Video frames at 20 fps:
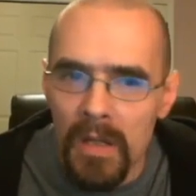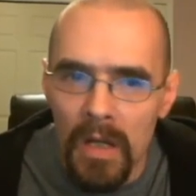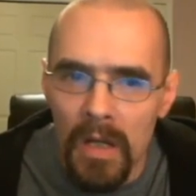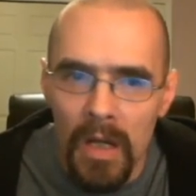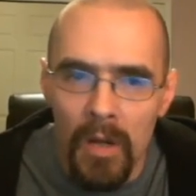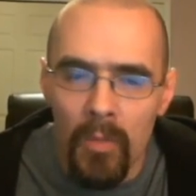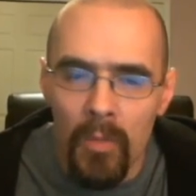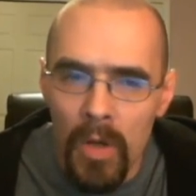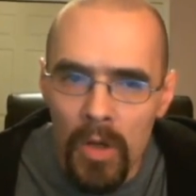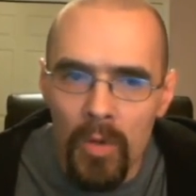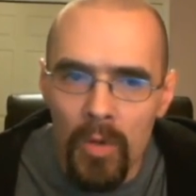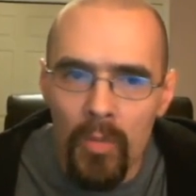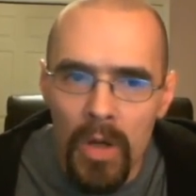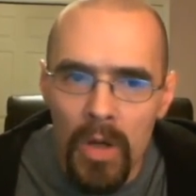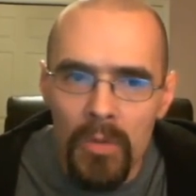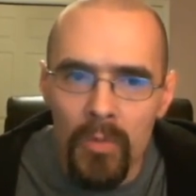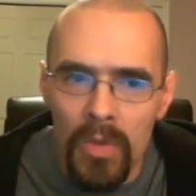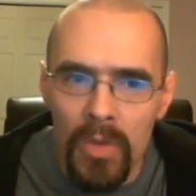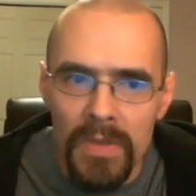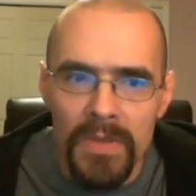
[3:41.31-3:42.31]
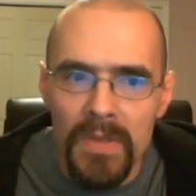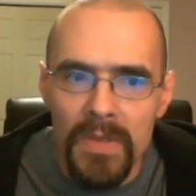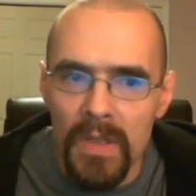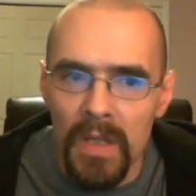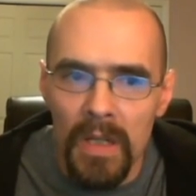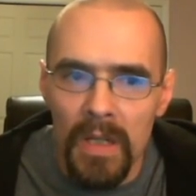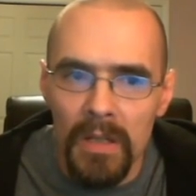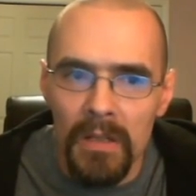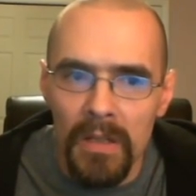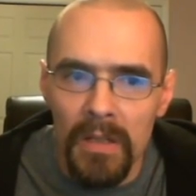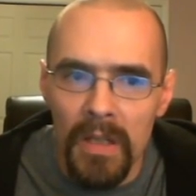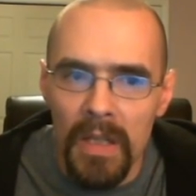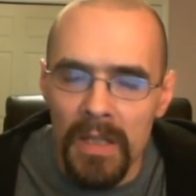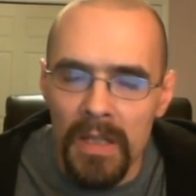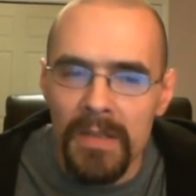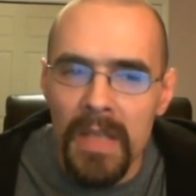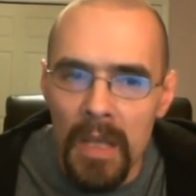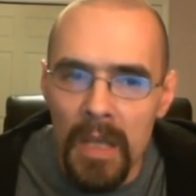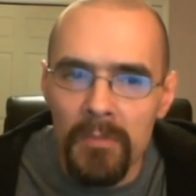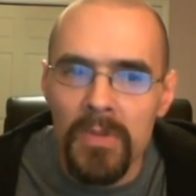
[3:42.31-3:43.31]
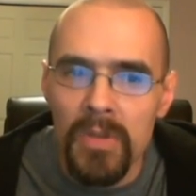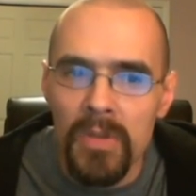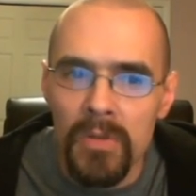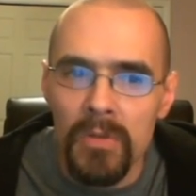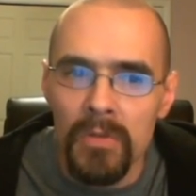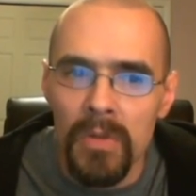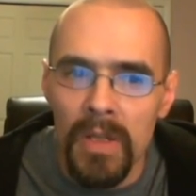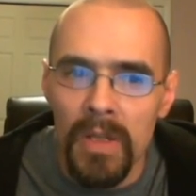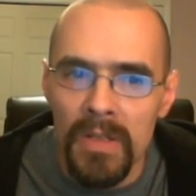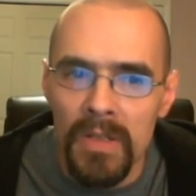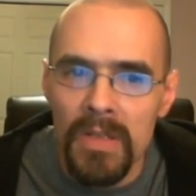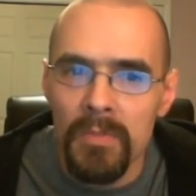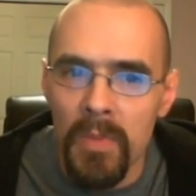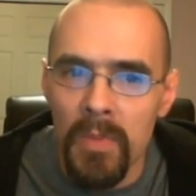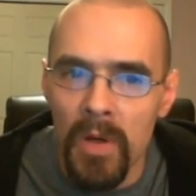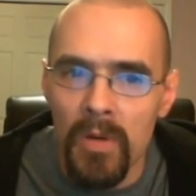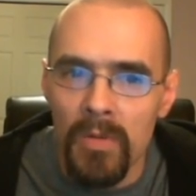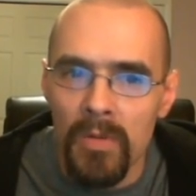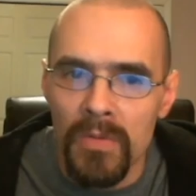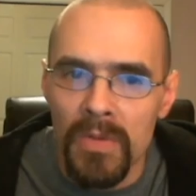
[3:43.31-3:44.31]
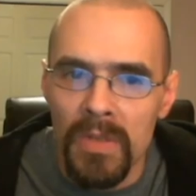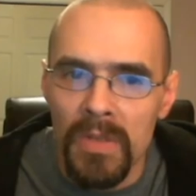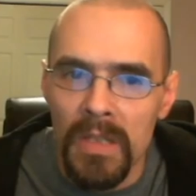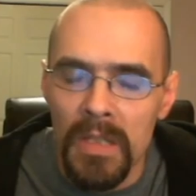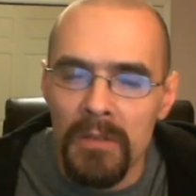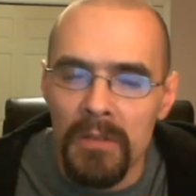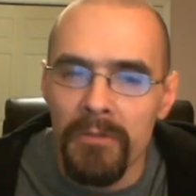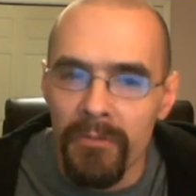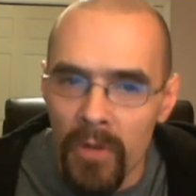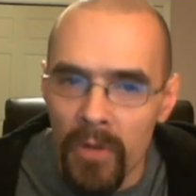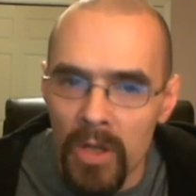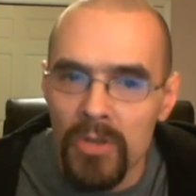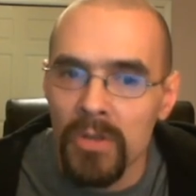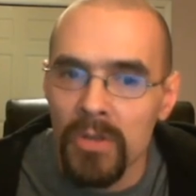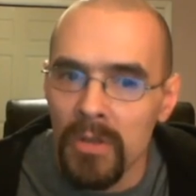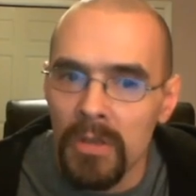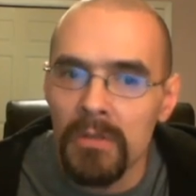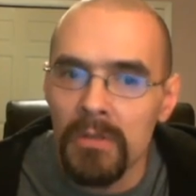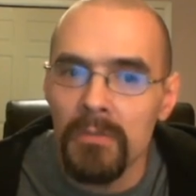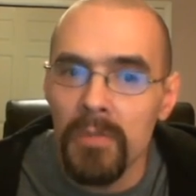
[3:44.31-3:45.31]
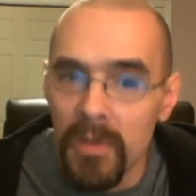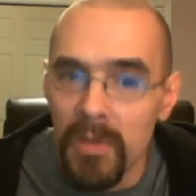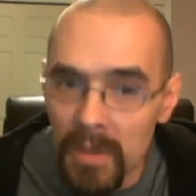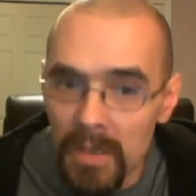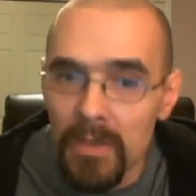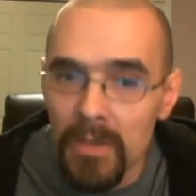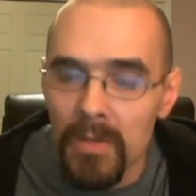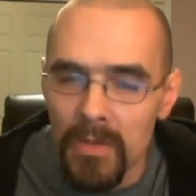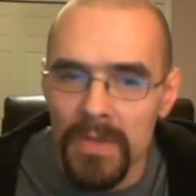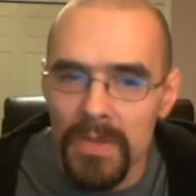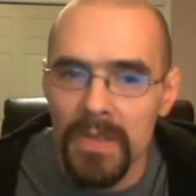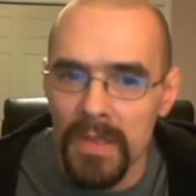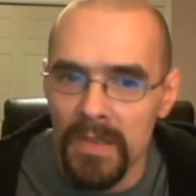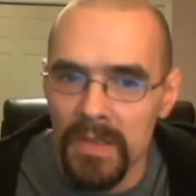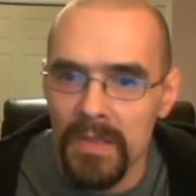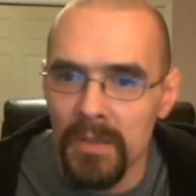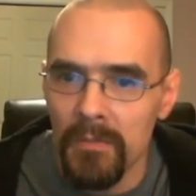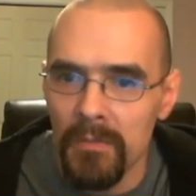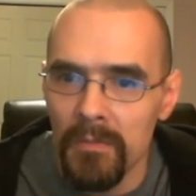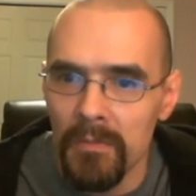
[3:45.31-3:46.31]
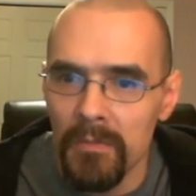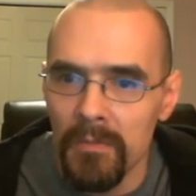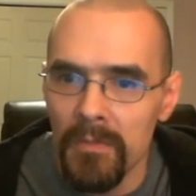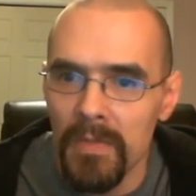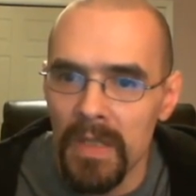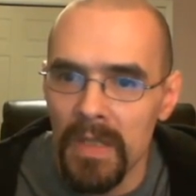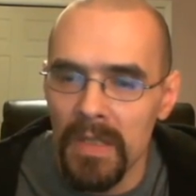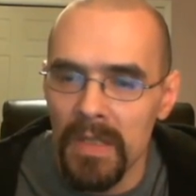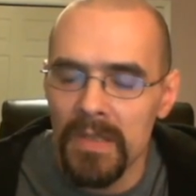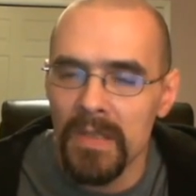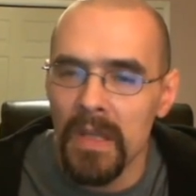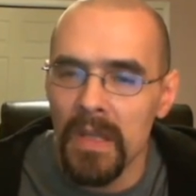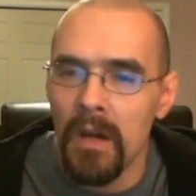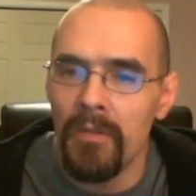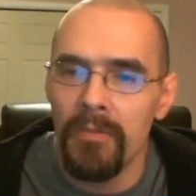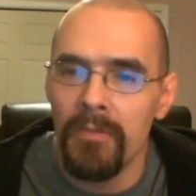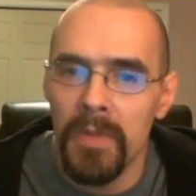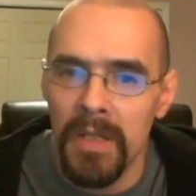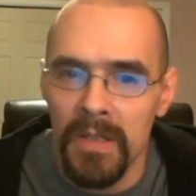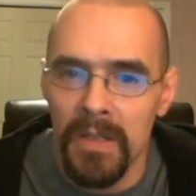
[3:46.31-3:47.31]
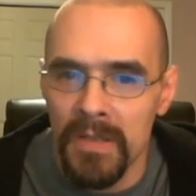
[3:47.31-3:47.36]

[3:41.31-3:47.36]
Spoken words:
101 was an attempt to expose the fraudulent political system itself,